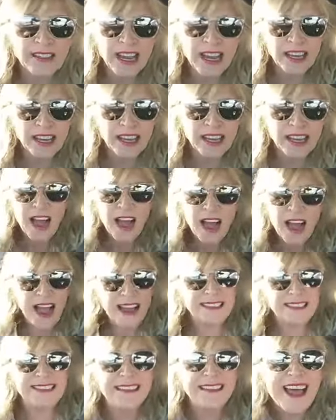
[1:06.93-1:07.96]
I
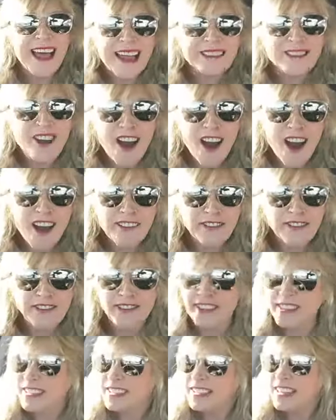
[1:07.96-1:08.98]
slacked off.
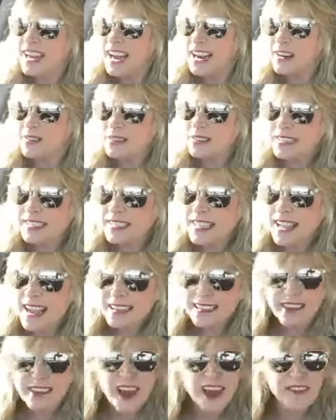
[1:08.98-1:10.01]
I really
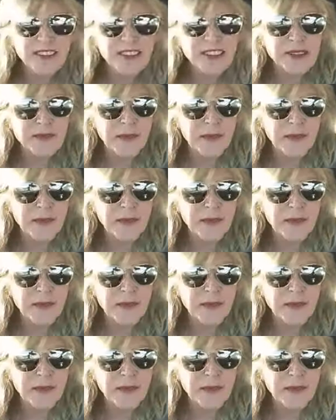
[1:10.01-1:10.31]
slacked off in the